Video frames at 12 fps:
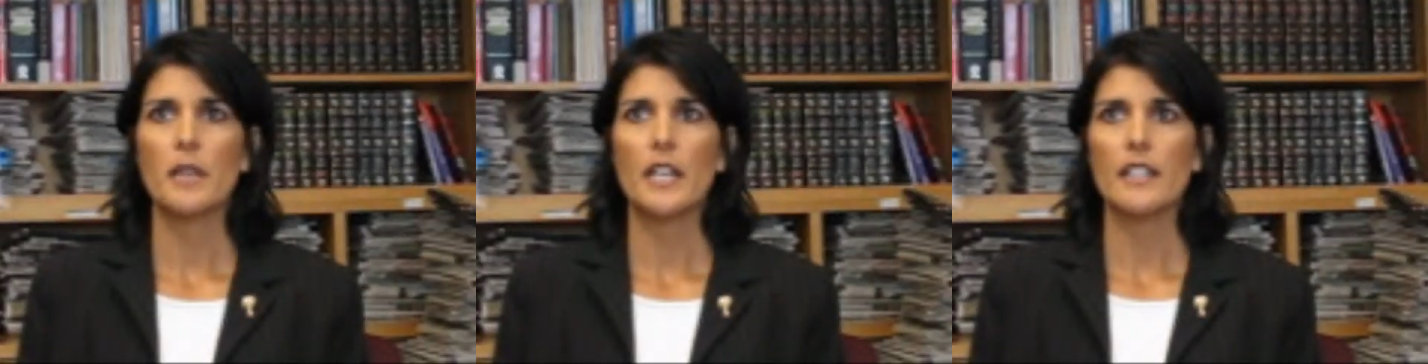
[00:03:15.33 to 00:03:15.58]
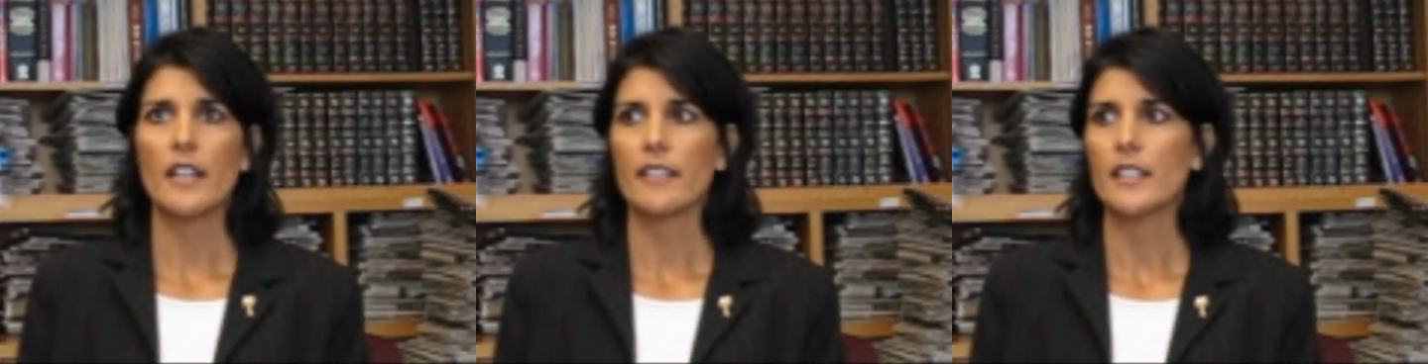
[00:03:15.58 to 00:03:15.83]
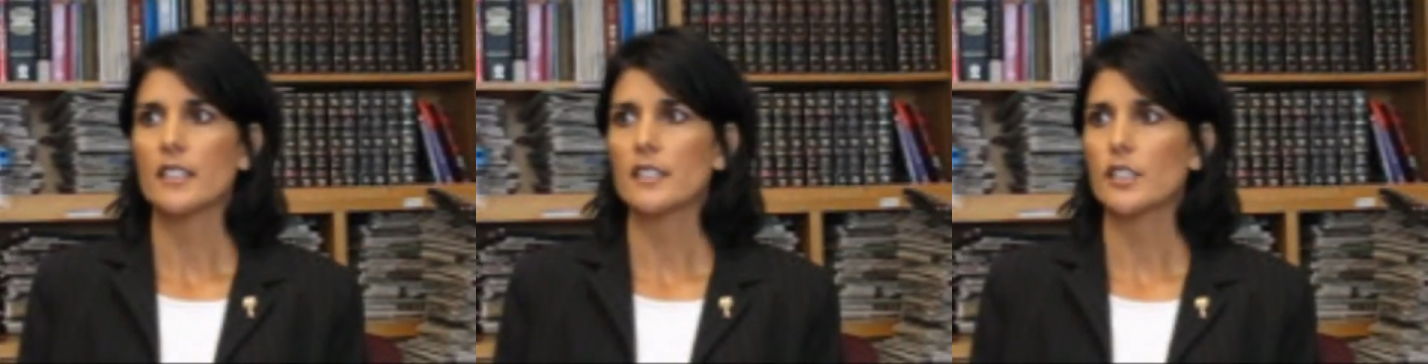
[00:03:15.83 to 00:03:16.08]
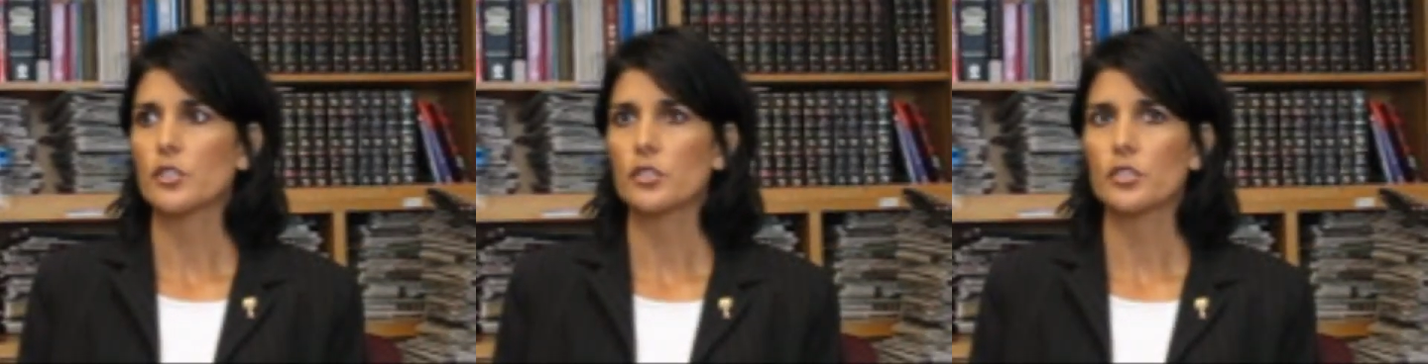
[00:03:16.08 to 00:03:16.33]
met, I think,
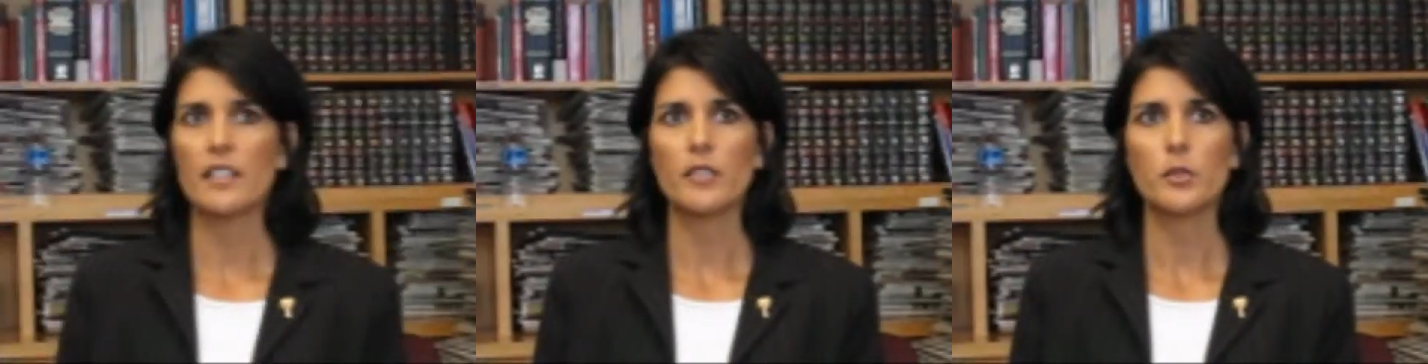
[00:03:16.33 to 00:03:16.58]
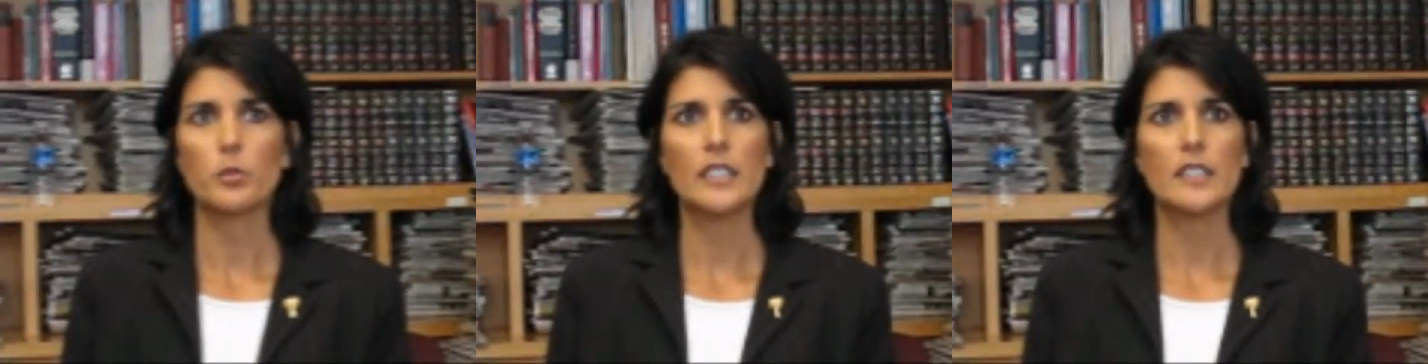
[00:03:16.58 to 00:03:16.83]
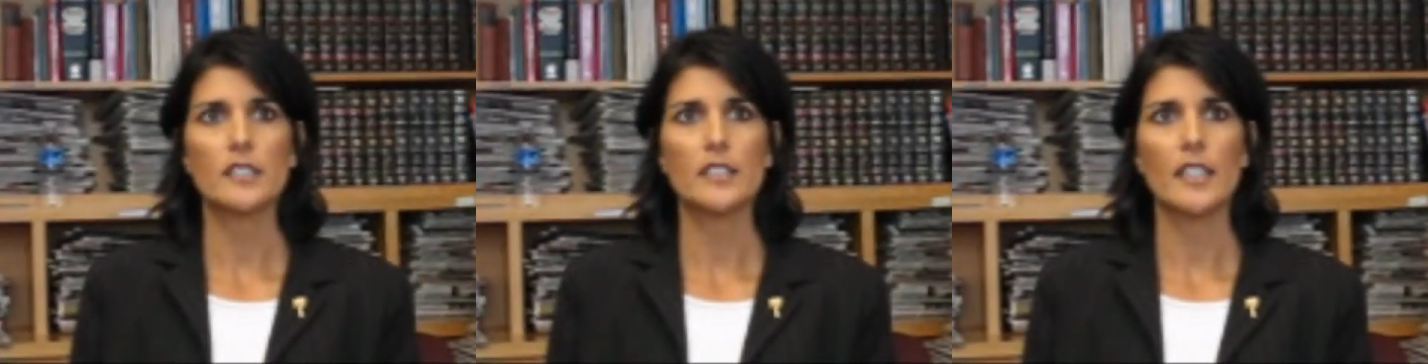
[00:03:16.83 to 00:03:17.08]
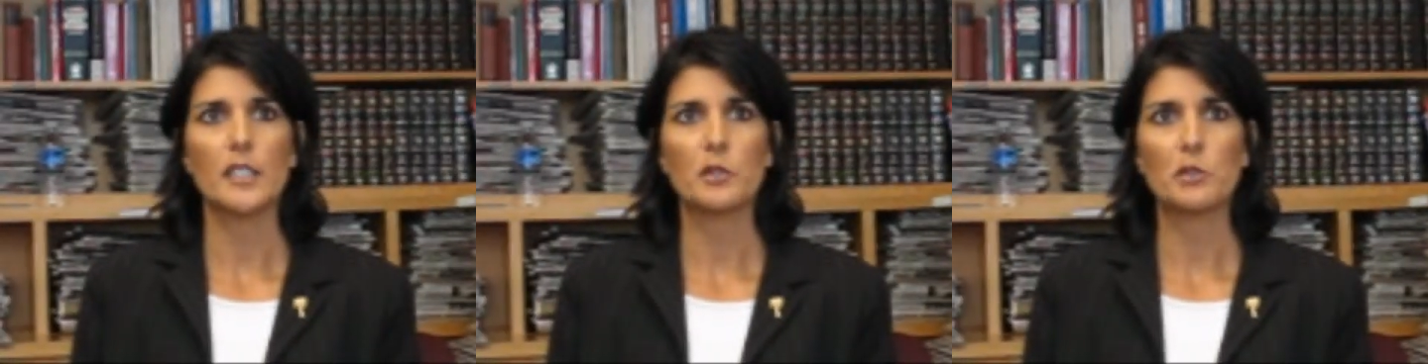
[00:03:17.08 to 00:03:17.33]
6 or 7 weeks,
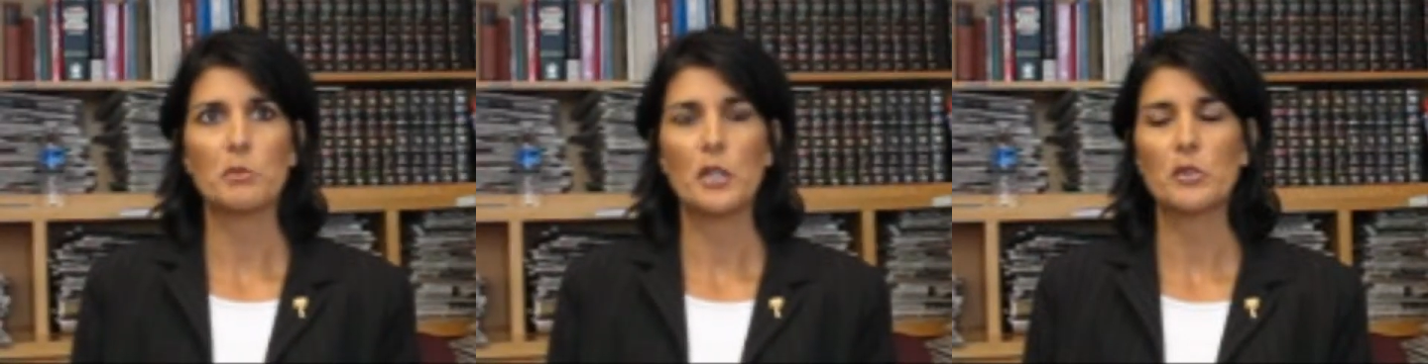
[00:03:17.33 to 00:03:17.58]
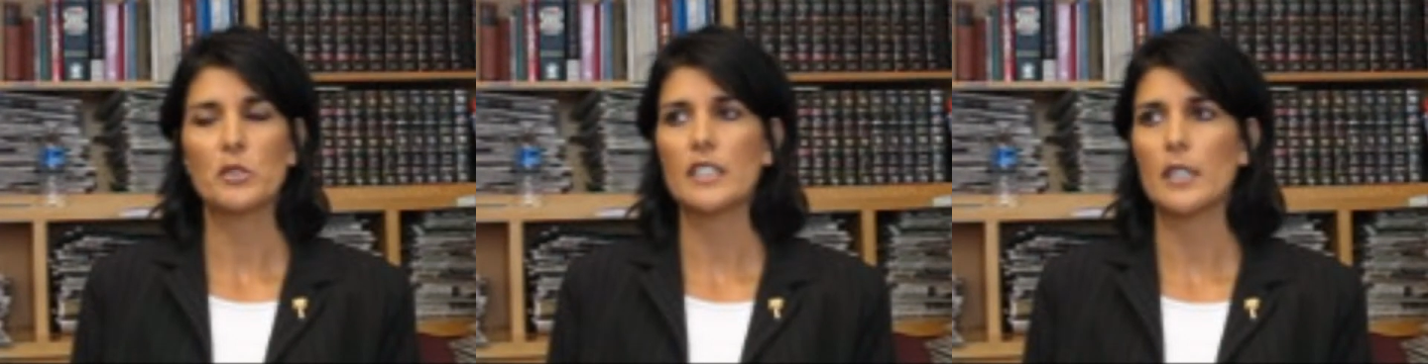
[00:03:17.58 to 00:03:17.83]
standing room only.